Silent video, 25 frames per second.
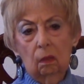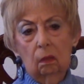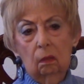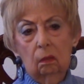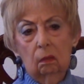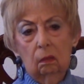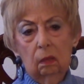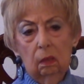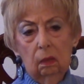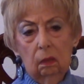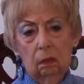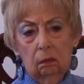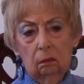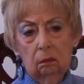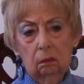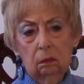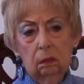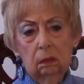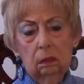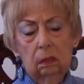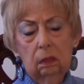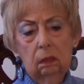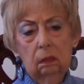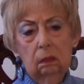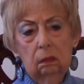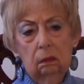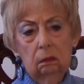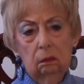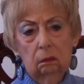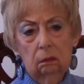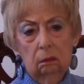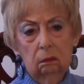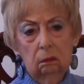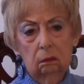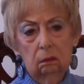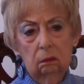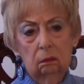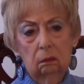Yeah, I did.
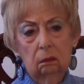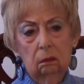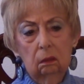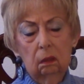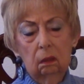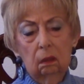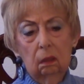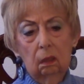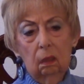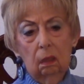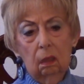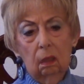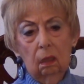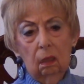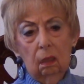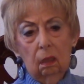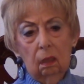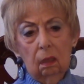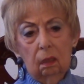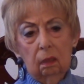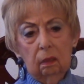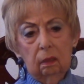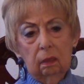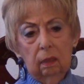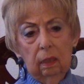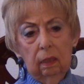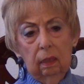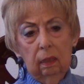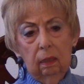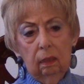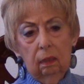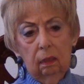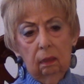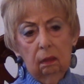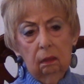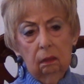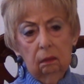They,